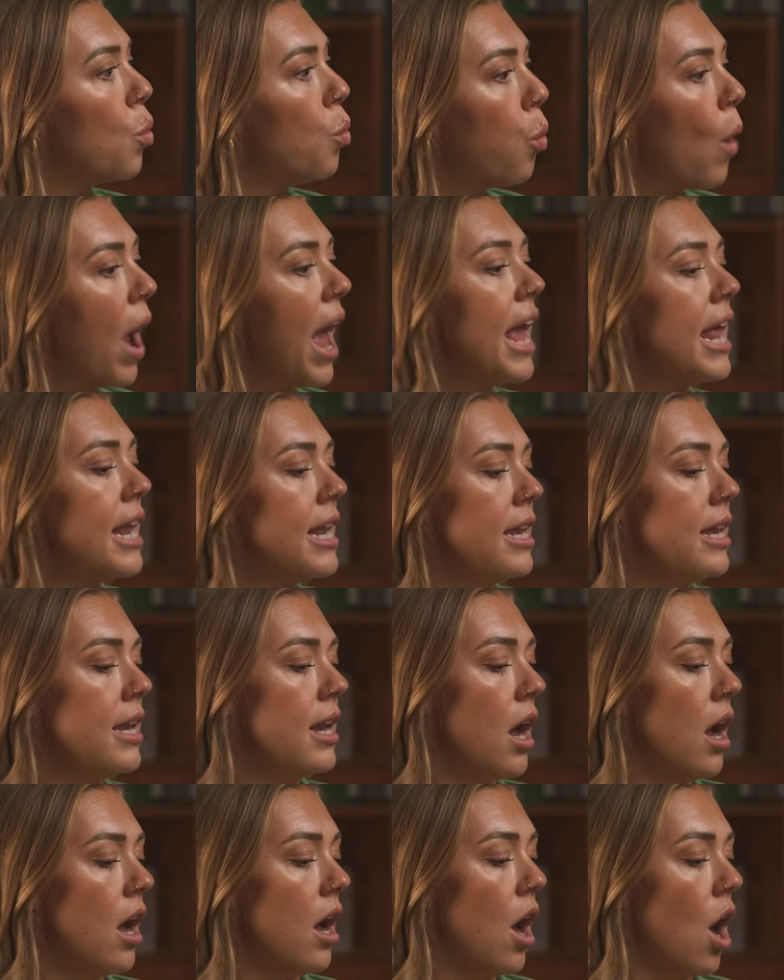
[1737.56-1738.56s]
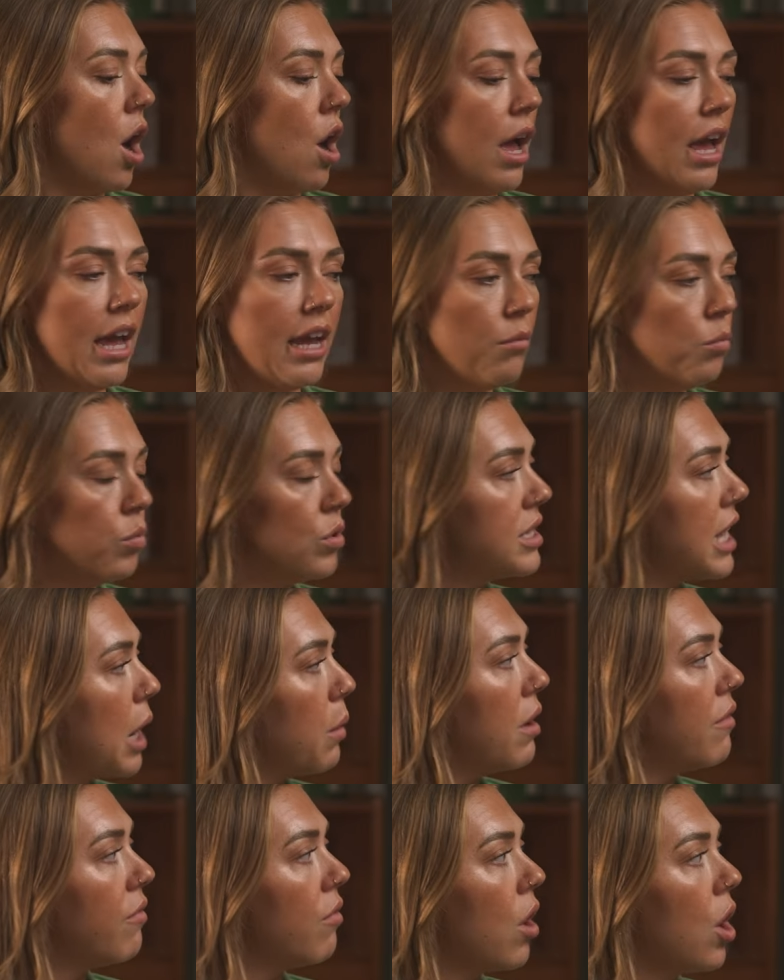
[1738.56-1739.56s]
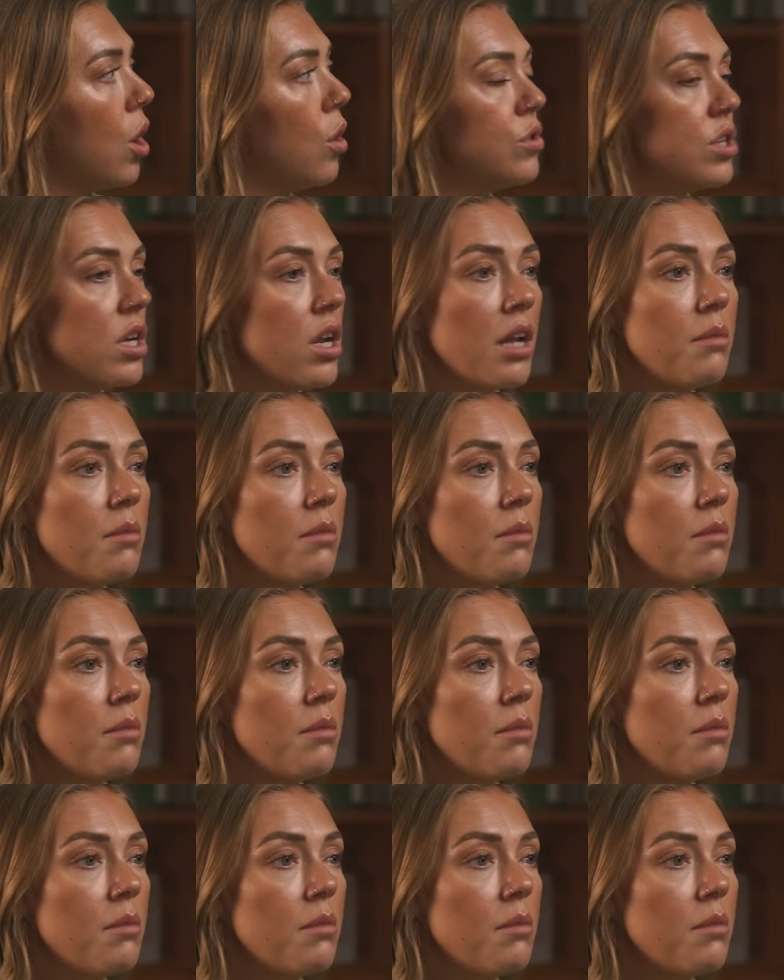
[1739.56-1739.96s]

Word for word: when I was however old, and